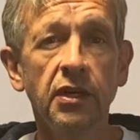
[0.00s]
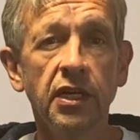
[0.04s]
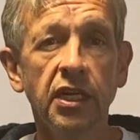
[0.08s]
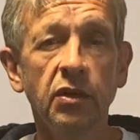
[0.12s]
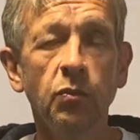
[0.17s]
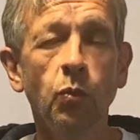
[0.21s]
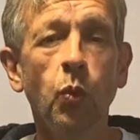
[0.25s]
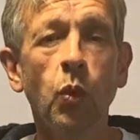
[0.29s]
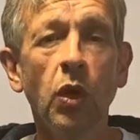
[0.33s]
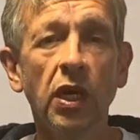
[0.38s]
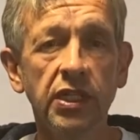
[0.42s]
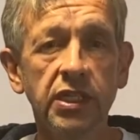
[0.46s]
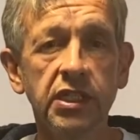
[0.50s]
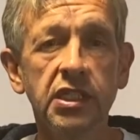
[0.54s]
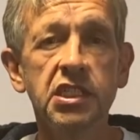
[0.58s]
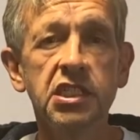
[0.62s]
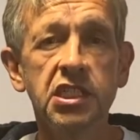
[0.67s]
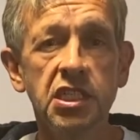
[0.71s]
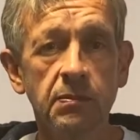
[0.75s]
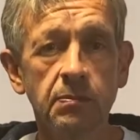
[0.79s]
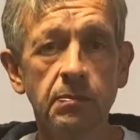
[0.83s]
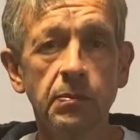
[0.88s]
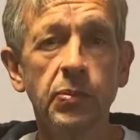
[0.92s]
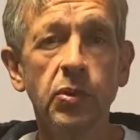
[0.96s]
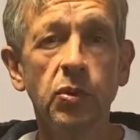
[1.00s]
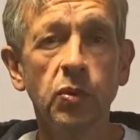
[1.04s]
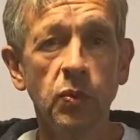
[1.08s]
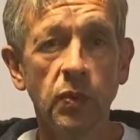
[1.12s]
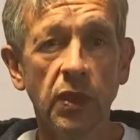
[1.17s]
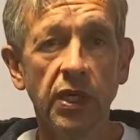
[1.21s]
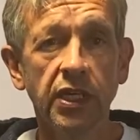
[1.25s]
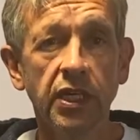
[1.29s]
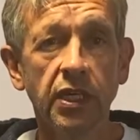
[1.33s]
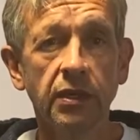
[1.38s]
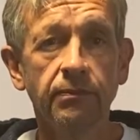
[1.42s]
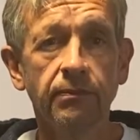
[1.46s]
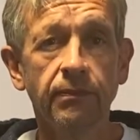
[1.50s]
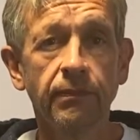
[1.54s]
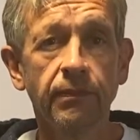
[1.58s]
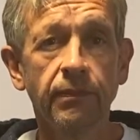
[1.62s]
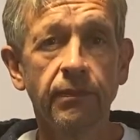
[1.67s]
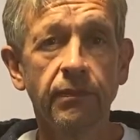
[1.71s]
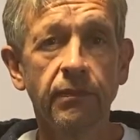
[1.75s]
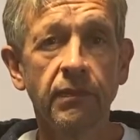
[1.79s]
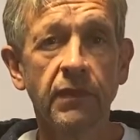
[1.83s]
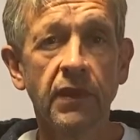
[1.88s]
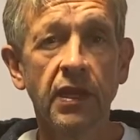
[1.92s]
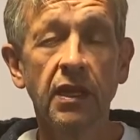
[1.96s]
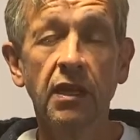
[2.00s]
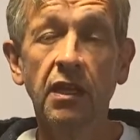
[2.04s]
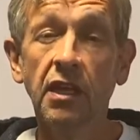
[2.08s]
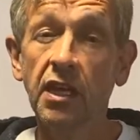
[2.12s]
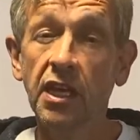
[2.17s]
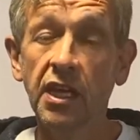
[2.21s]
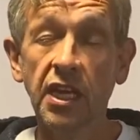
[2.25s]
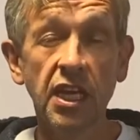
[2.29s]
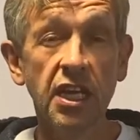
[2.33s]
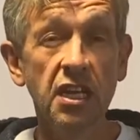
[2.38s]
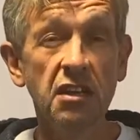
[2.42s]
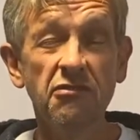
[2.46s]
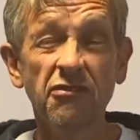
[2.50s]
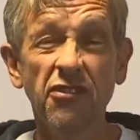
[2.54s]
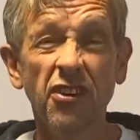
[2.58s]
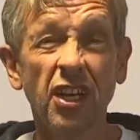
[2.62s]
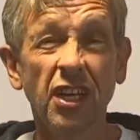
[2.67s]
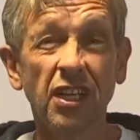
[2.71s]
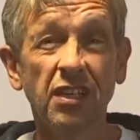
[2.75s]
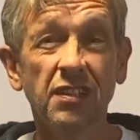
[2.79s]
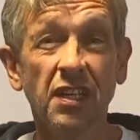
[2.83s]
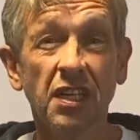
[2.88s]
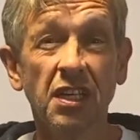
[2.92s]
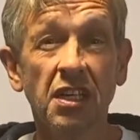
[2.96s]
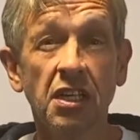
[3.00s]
in one simple way. In effect,